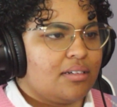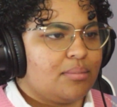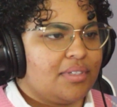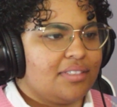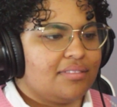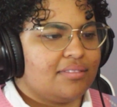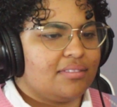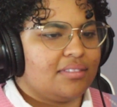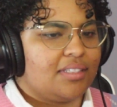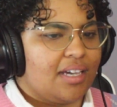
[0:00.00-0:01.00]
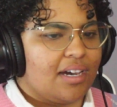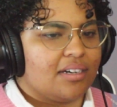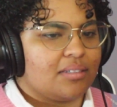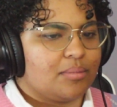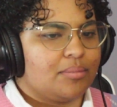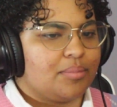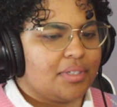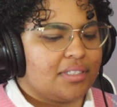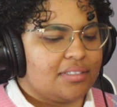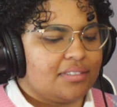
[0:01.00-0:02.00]
I mean, yeah,
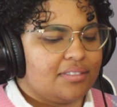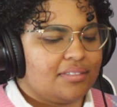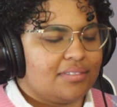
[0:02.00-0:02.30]
but